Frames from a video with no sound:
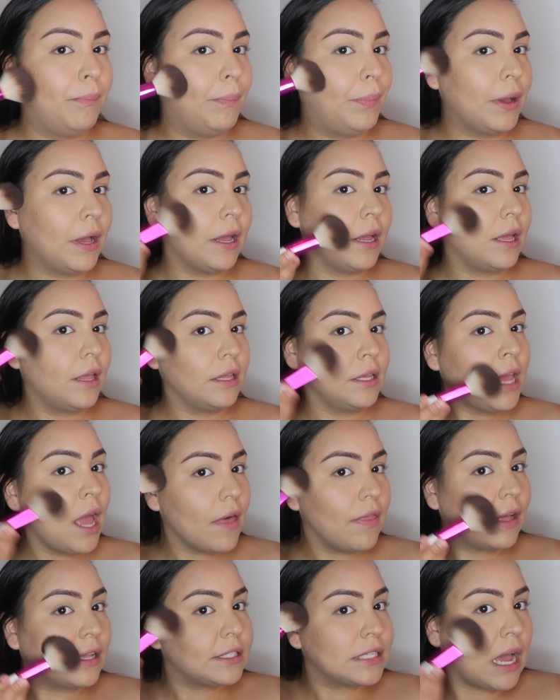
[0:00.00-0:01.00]
But
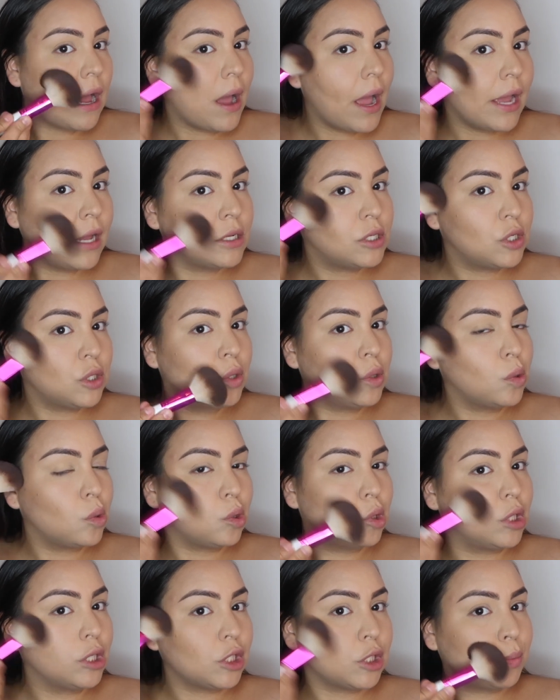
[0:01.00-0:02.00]
yeah, that's how I
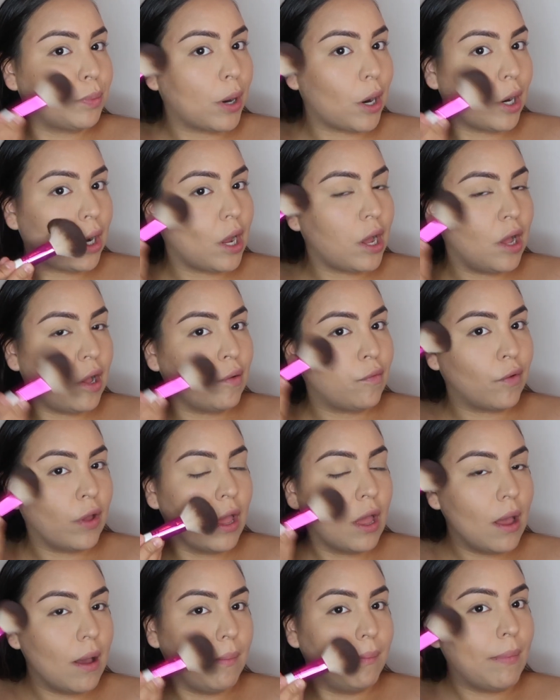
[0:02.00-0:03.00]
do this part of
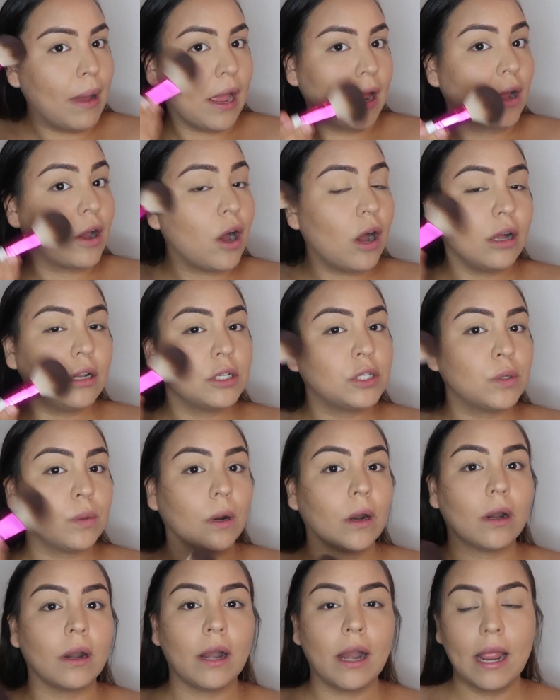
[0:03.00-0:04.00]
my
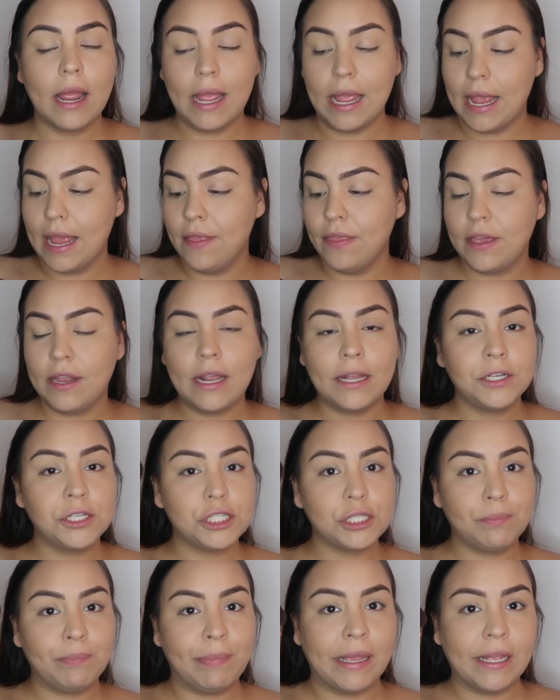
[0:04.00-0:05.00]
contour. And then I
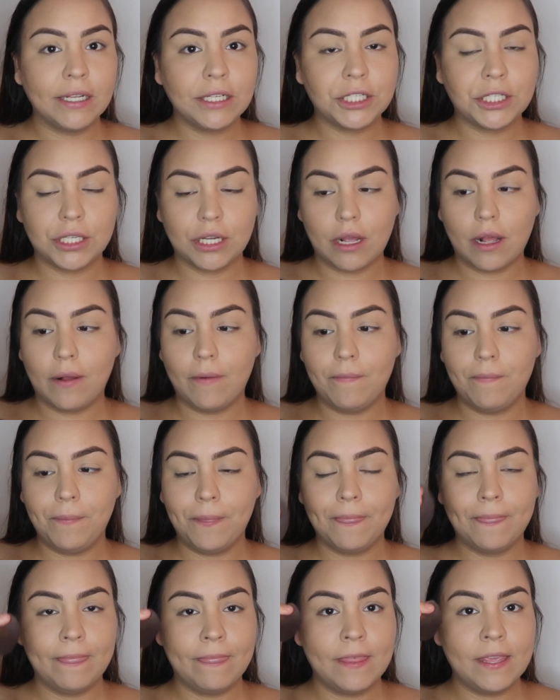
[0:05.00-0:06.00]
just pinch
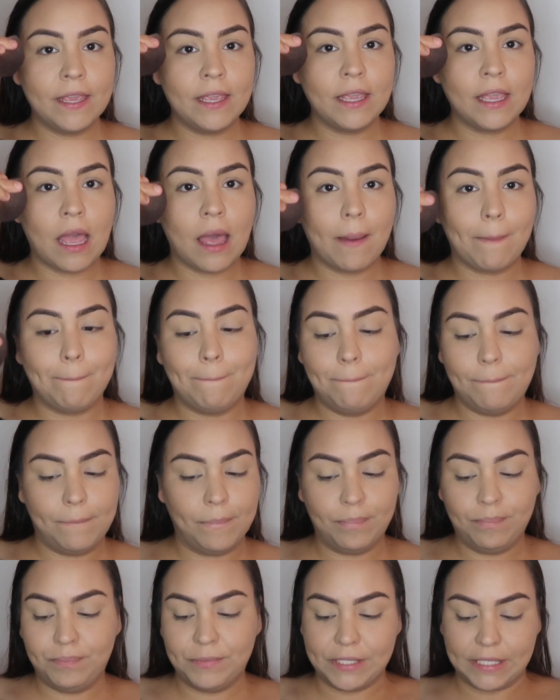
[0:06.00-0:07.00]
the
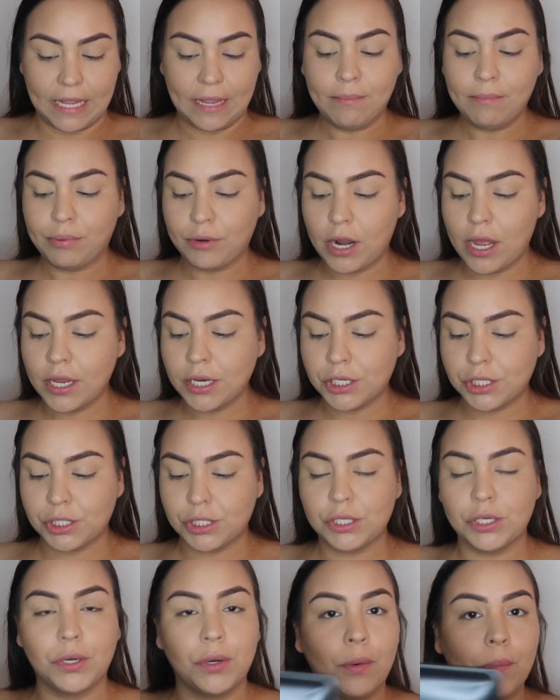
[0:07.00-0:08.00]
same
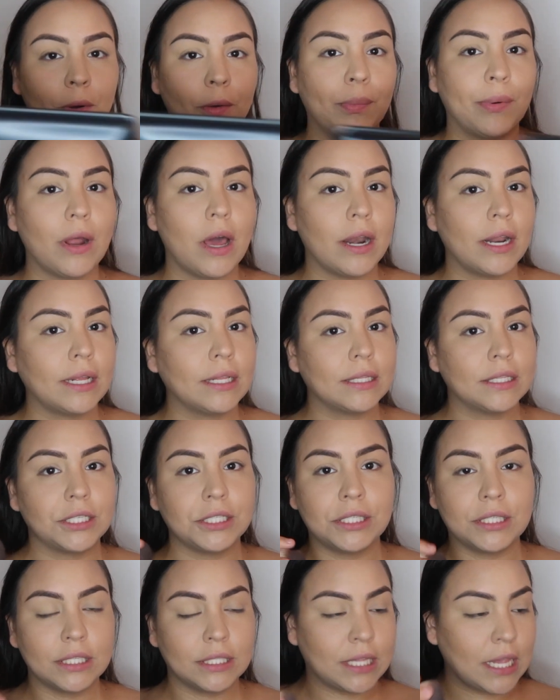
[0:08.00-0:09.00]
brush, no more product,
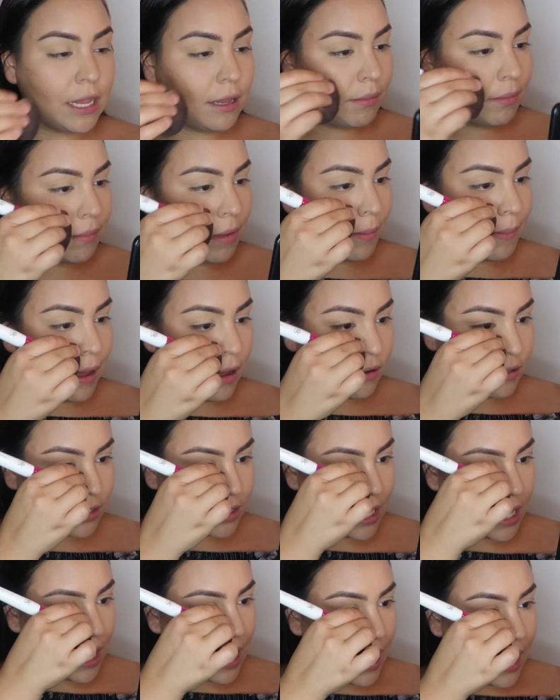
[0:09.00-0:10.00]
just the same
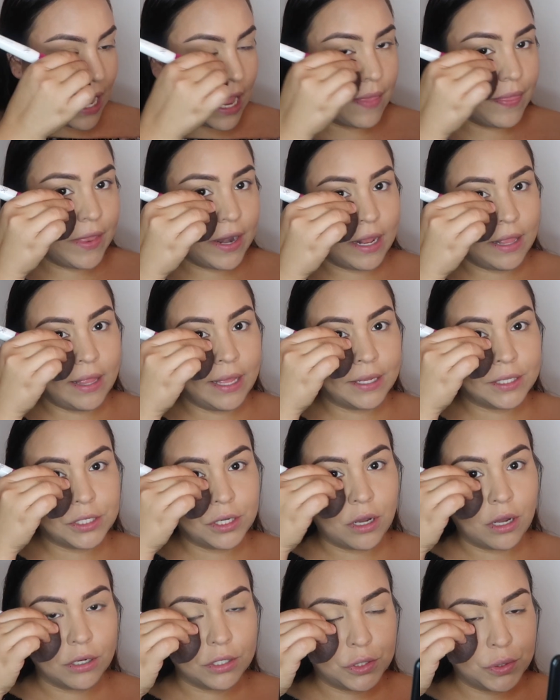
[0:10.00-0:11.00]
amount. And then I like to
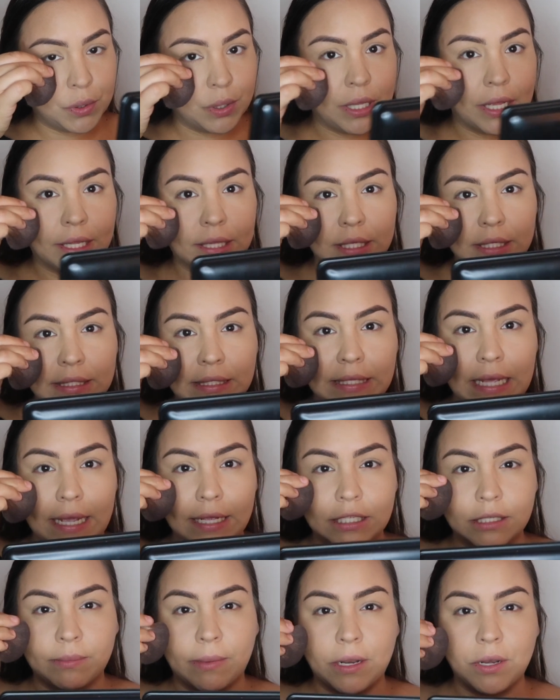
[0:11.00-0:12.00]
contour like the
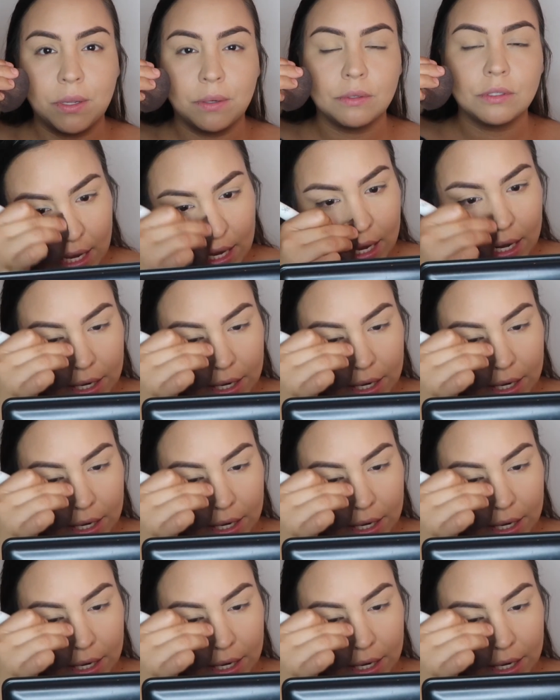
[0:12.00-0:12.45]
sides of my nose.